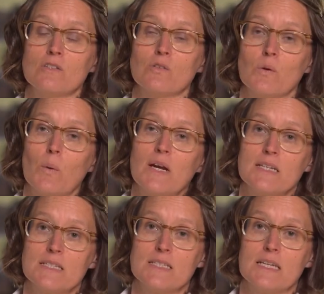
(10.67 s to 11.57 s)
So we wanted
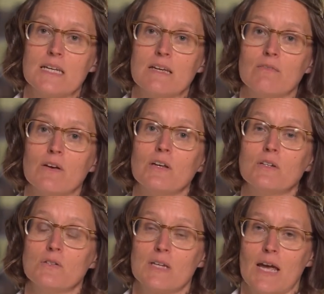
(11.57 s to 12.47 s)
to see if a new
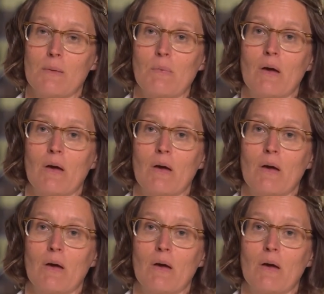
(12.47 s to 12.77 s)
type